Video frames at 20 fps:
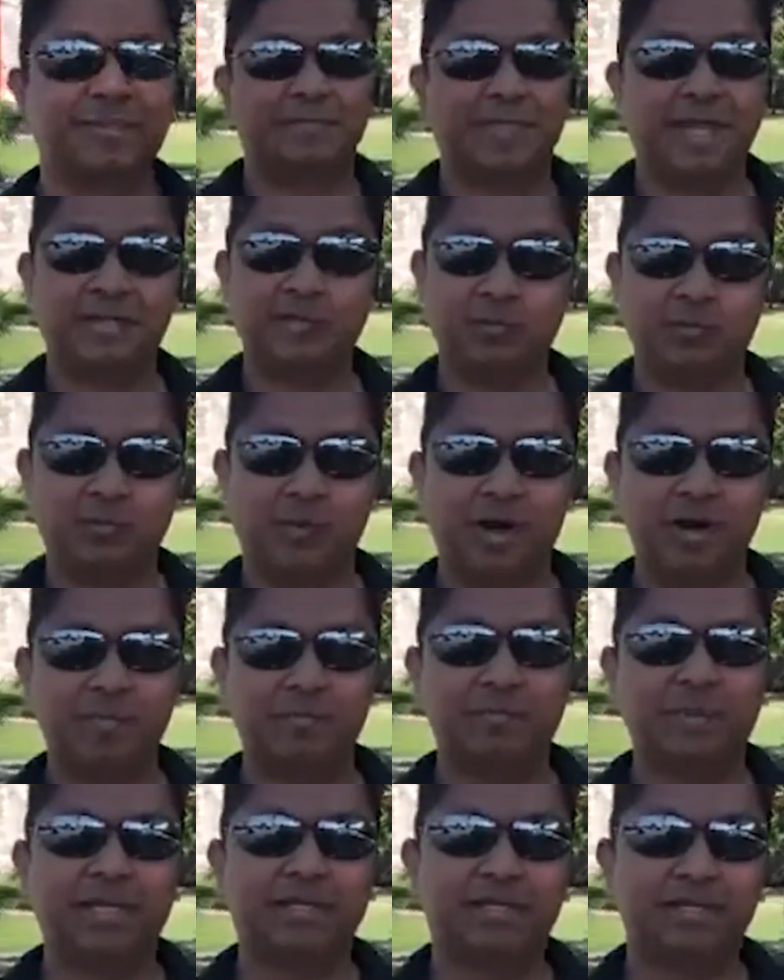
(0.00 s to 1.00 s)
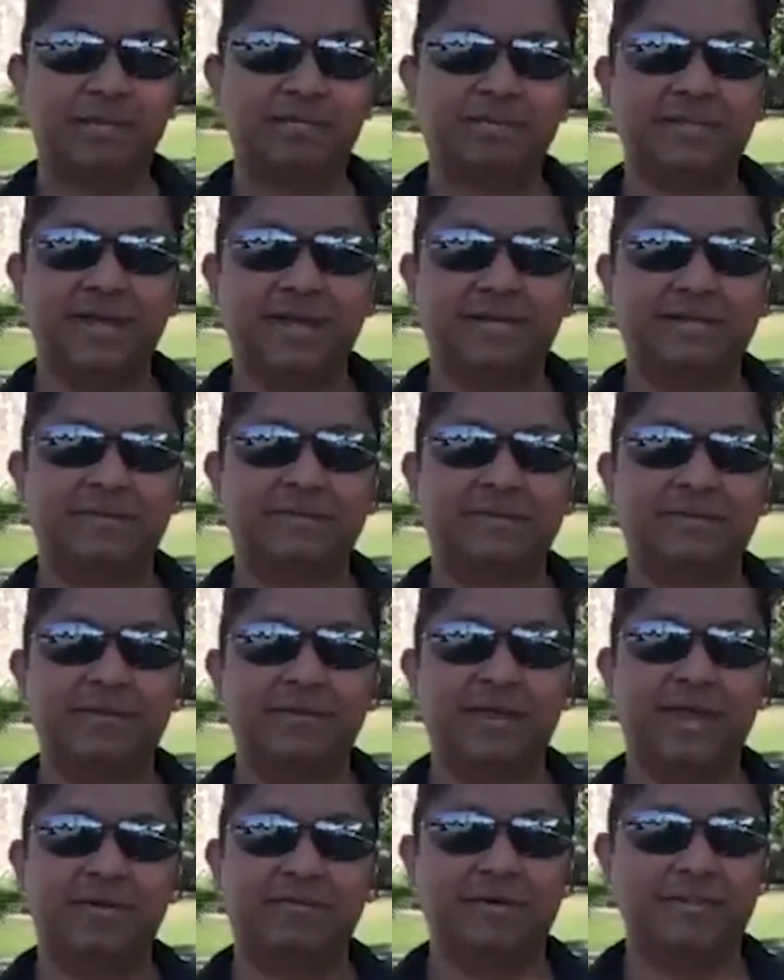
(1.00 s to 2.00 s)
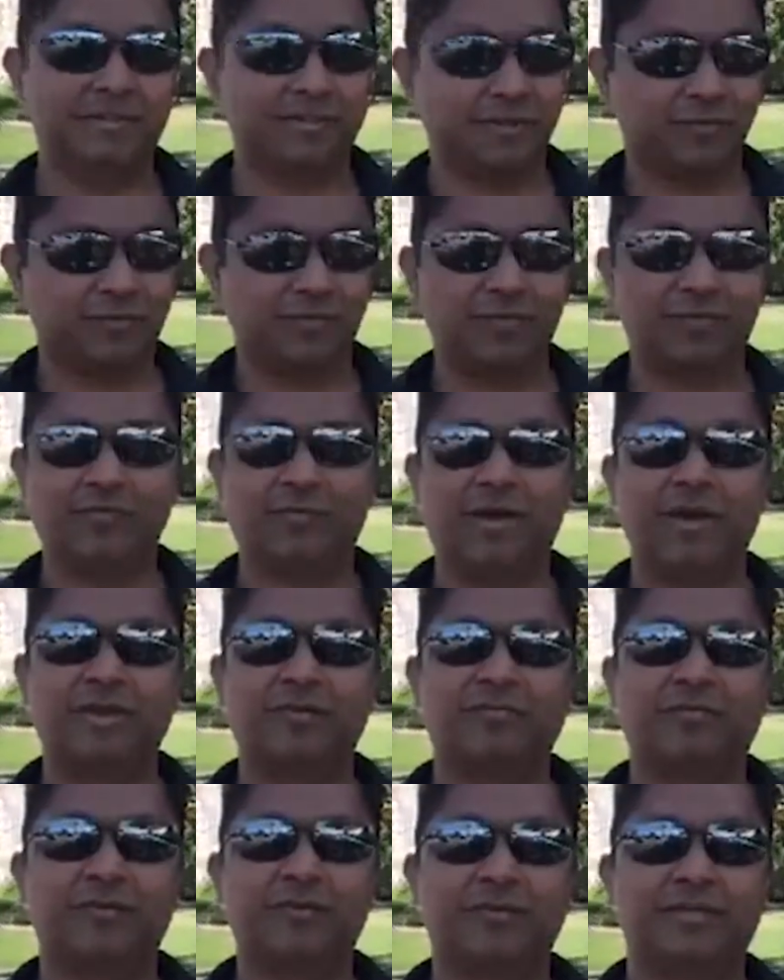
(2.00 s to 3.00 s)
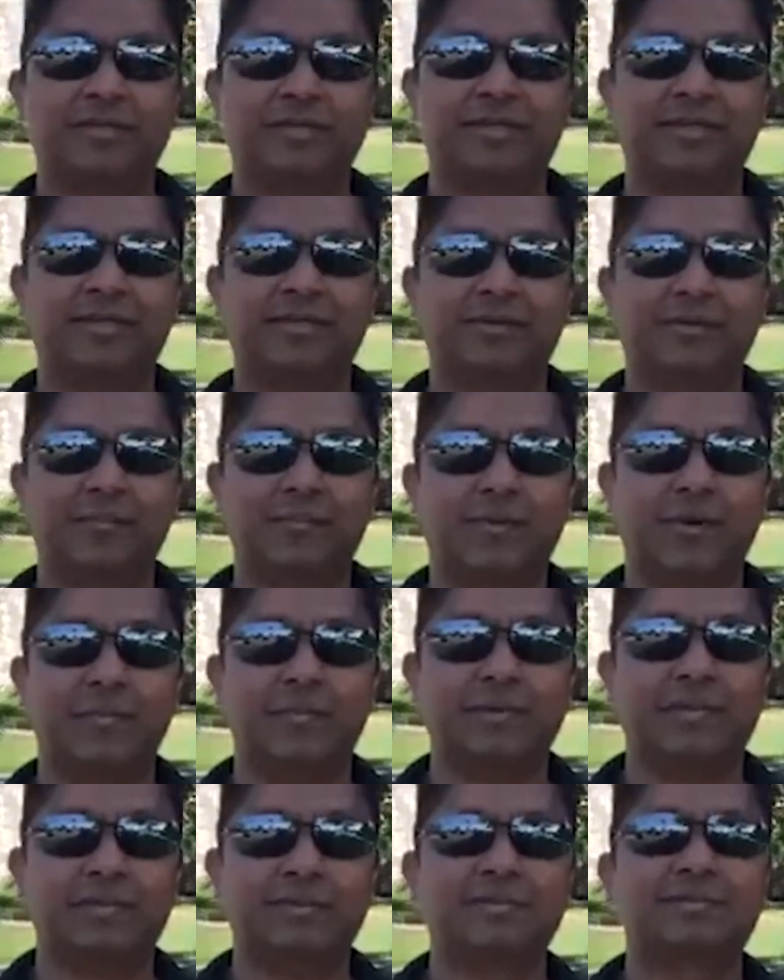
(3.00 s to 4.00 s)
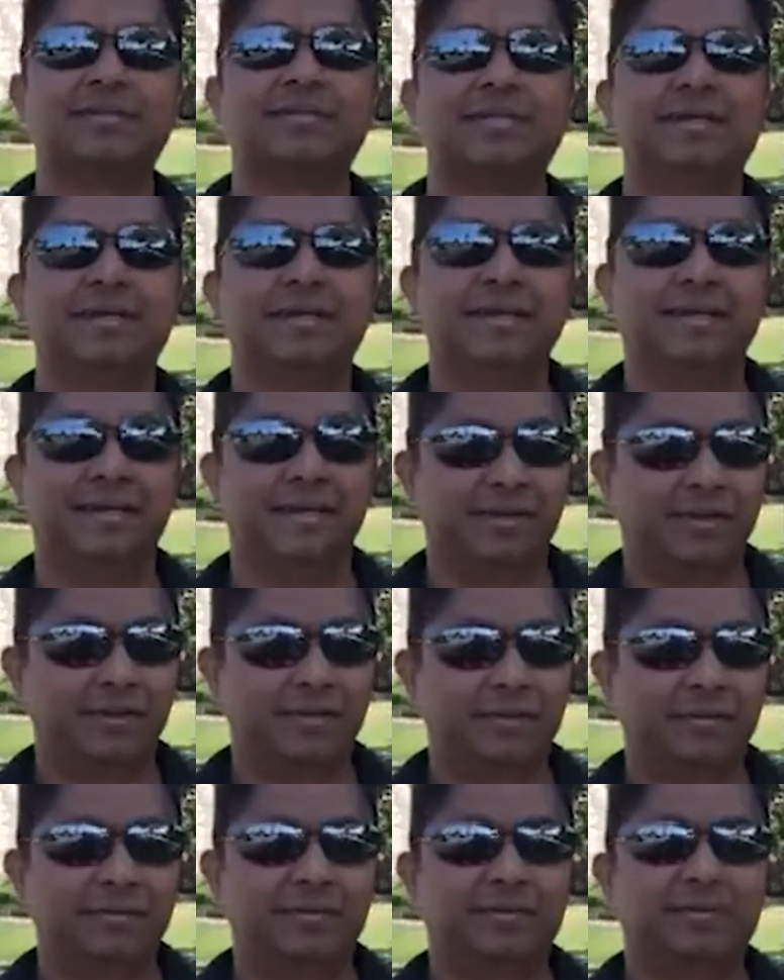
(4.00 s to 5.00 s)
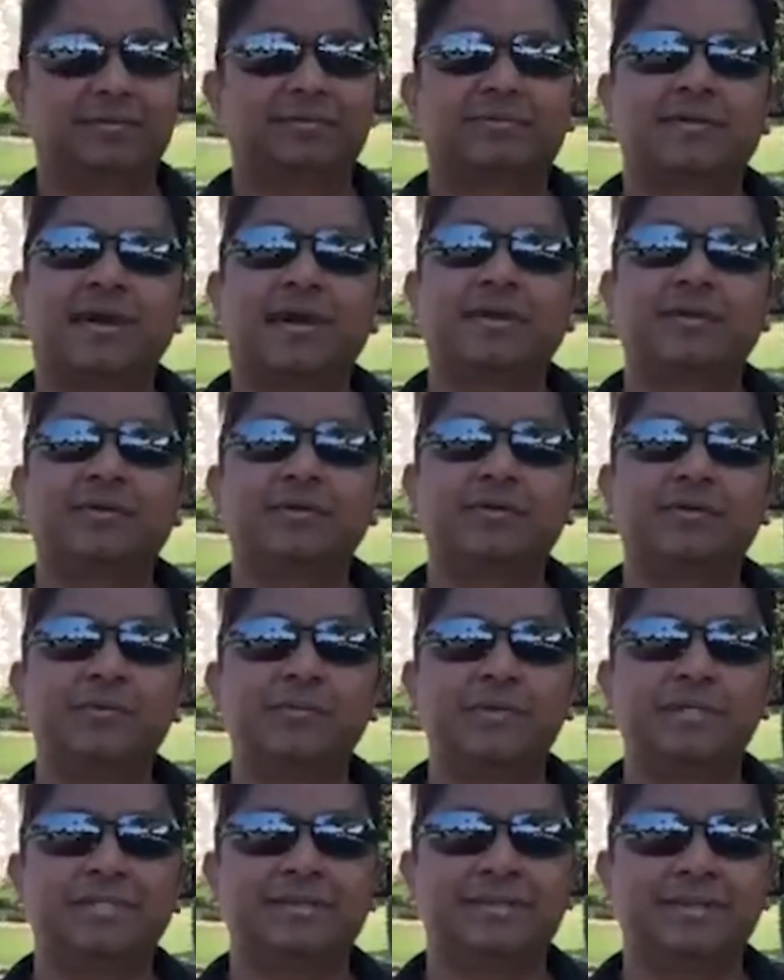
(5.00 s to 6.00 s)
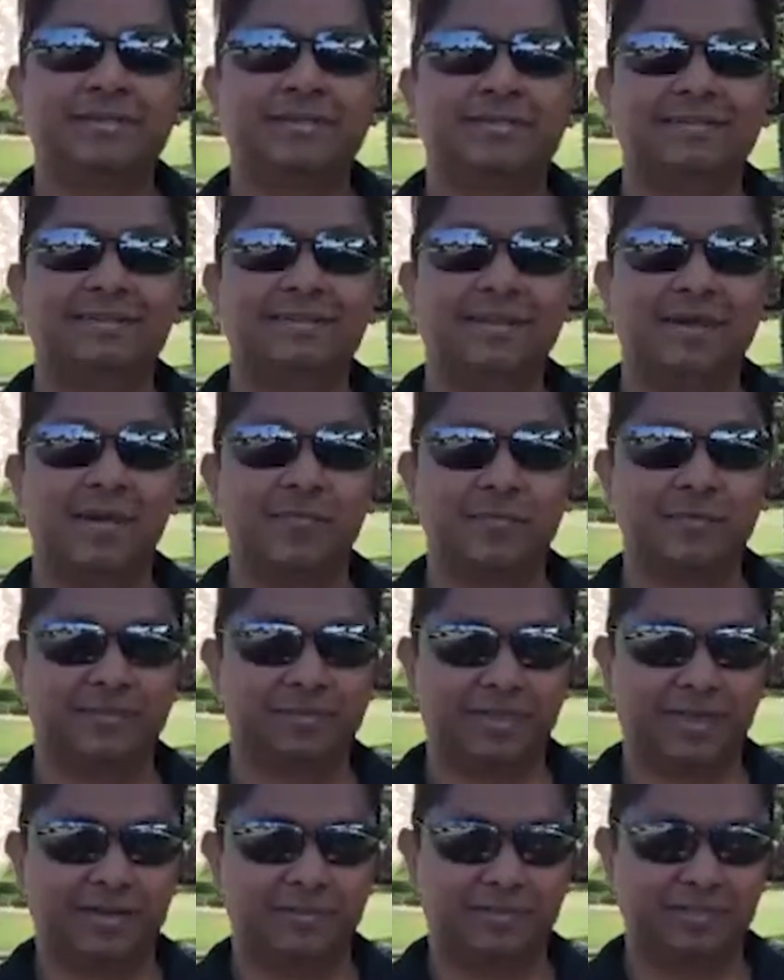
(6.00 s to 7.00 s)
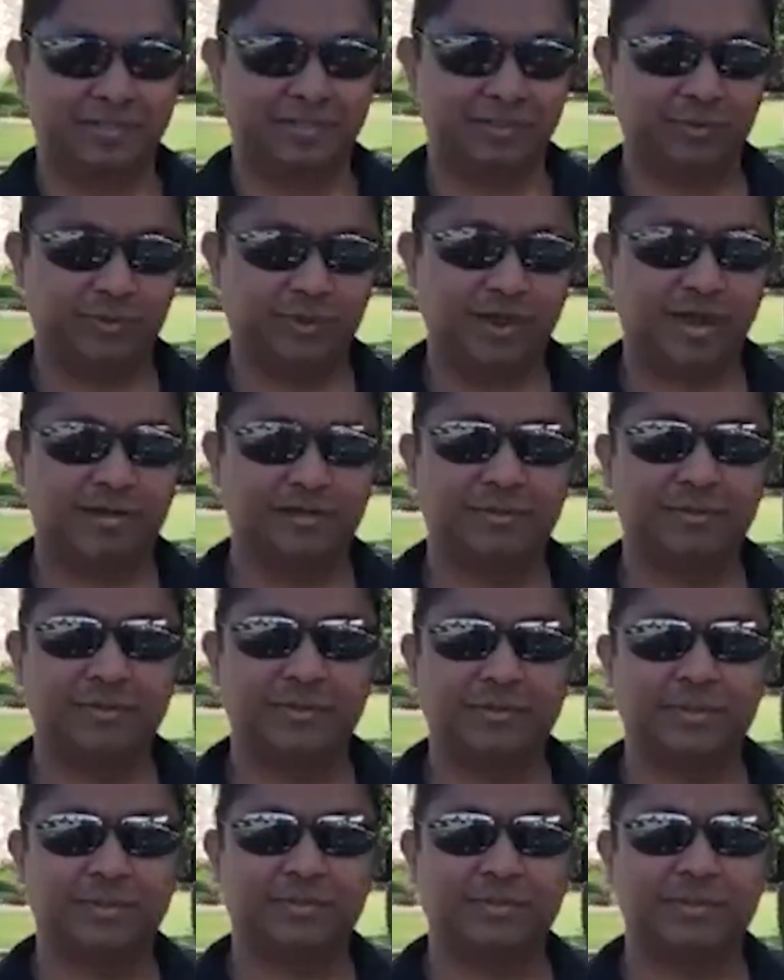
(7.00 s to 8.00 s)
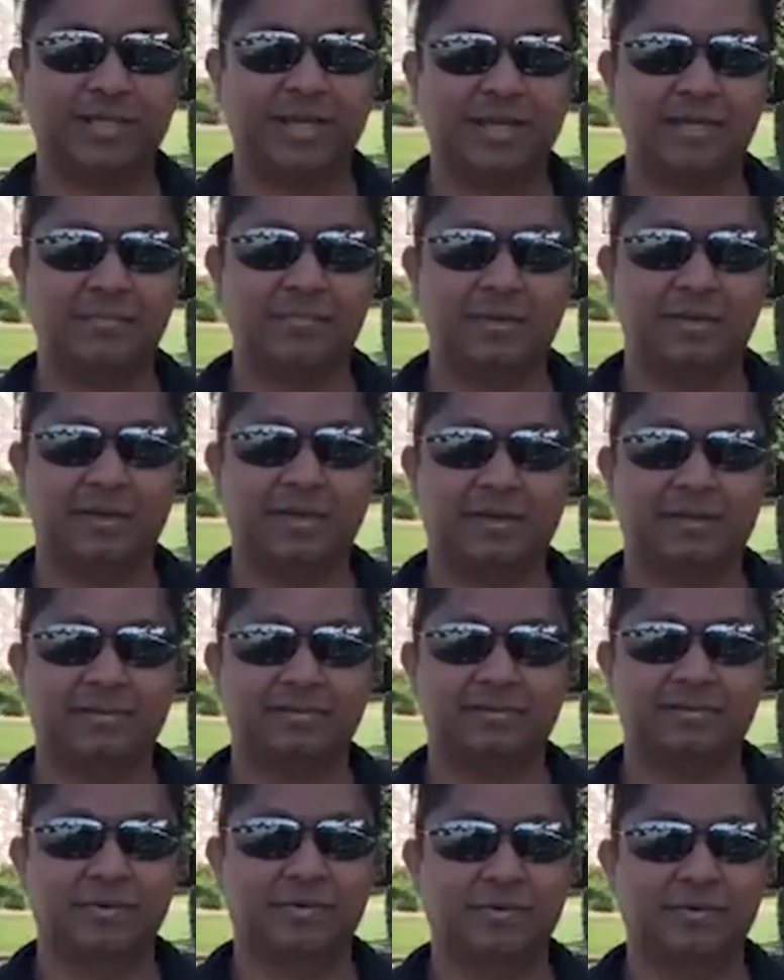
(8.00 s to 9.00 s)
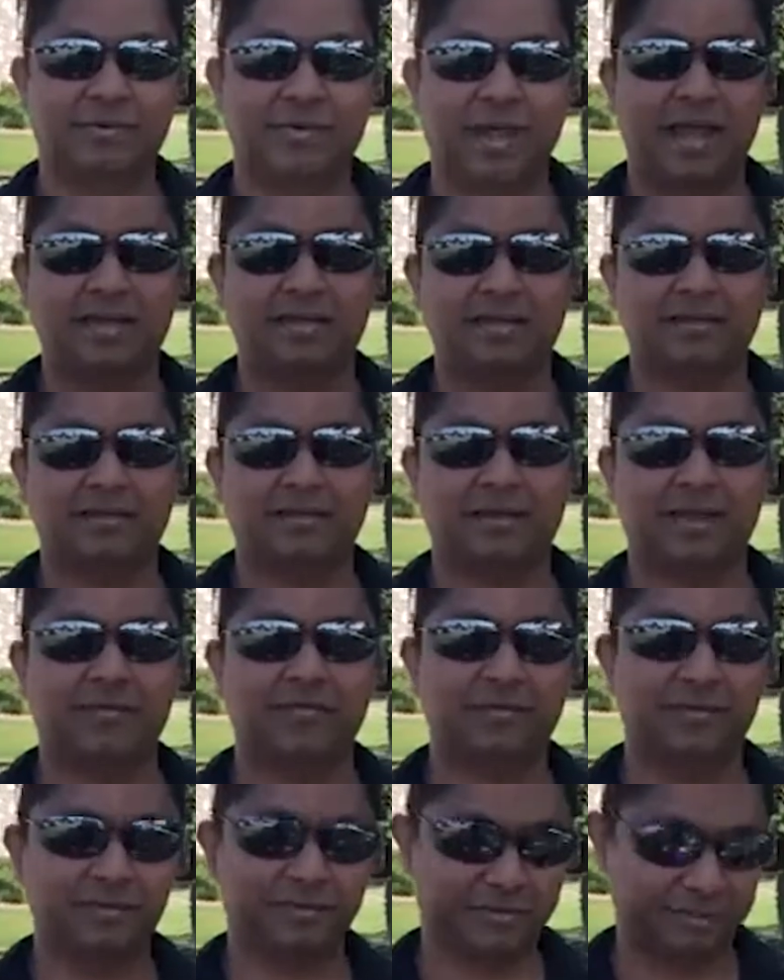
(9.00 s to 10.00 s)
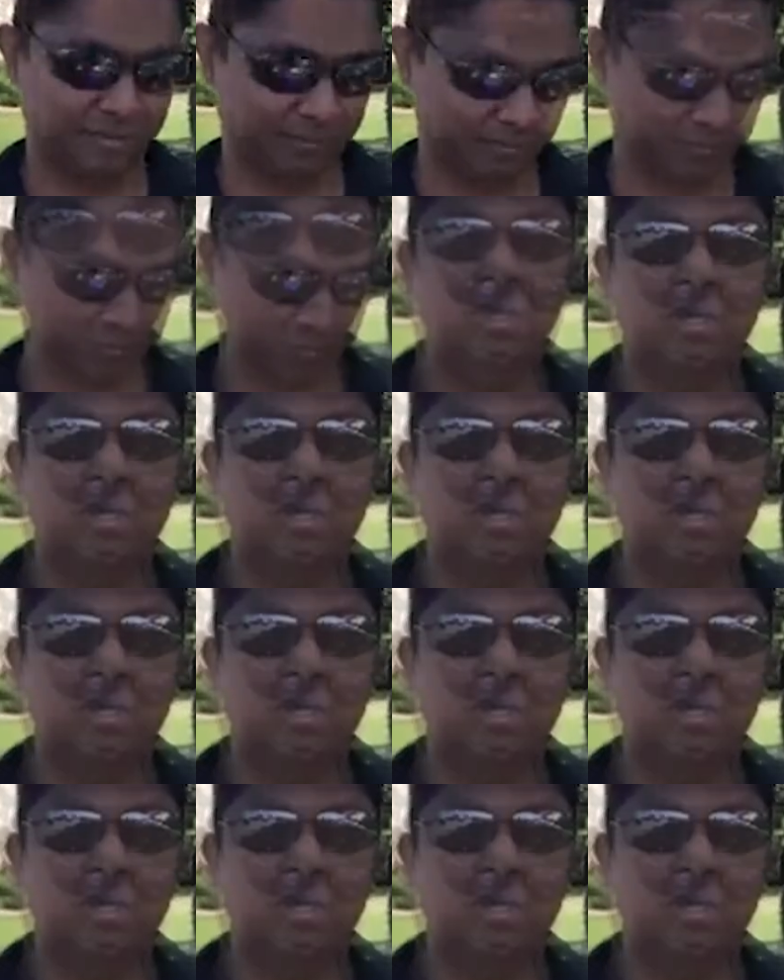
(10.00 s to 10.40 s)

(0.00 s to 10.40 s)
That's one big tip that you don't have it. So if you look for any fruit tree in your properties, try to do miscellaneous income with that, which you can't do it with anybody else or any other revenue stream.